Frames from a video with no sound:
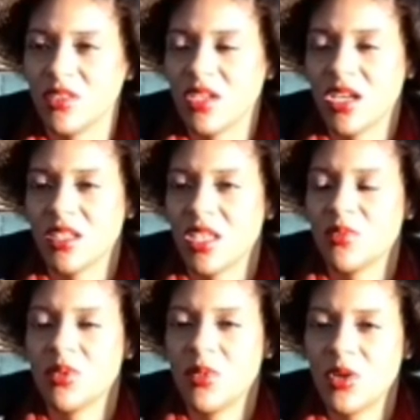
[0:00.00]
kind of
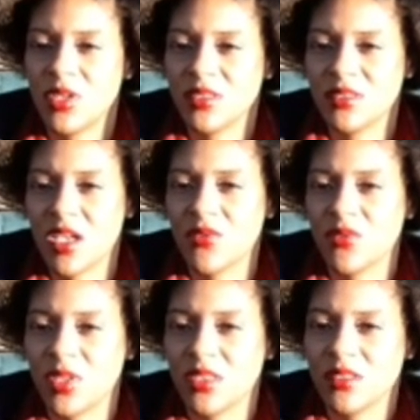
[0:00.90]
like promoting stuff
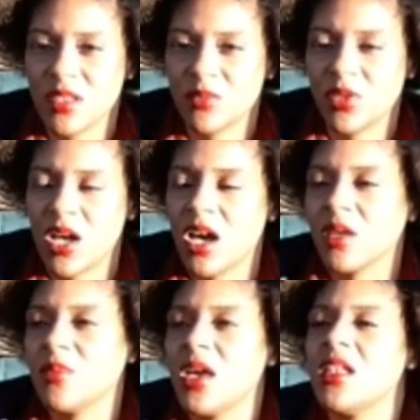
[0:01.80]
with the sunblock.
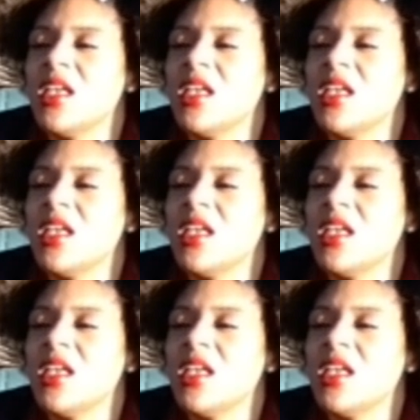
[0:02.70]
But